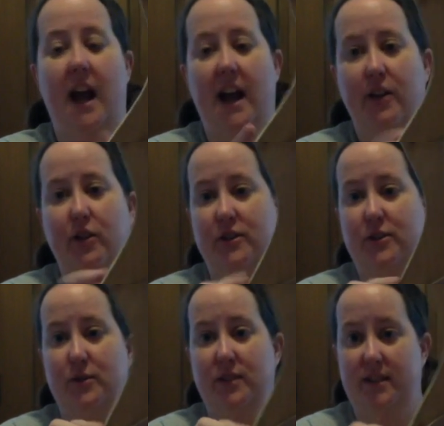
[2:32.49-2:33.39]
I couldn't
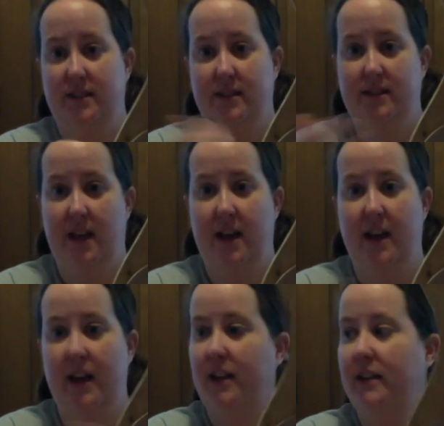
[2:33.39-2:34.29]
do these because
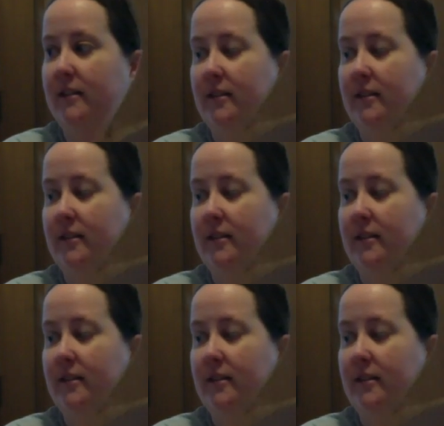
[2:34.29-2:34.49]
I